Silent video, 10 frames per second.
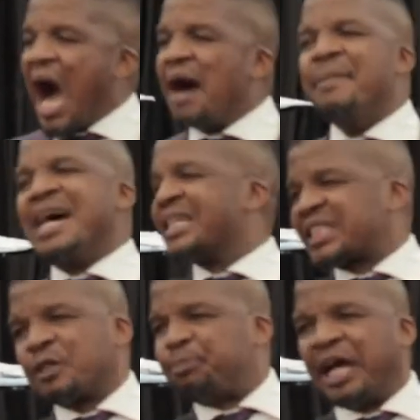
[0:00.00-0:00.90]

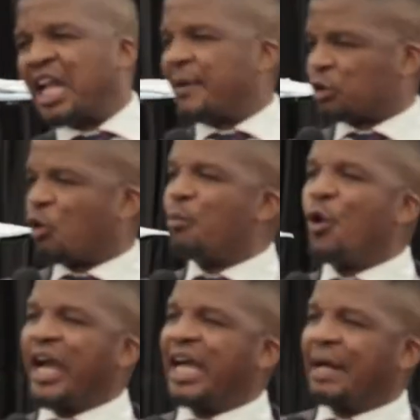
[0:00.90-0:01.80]
Abezi kuphela
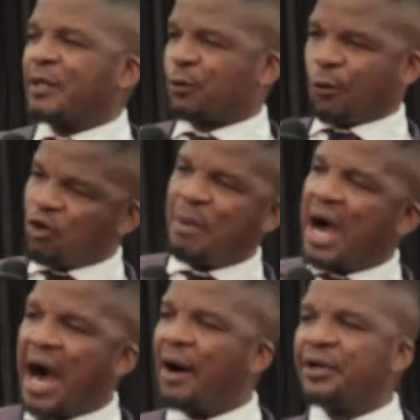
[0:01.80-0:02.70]
abazokubukela abazokhuluma
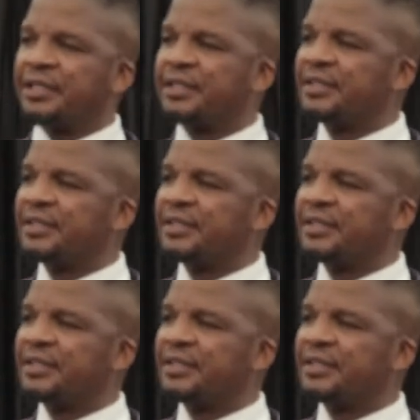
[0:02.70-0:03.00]
ngawe.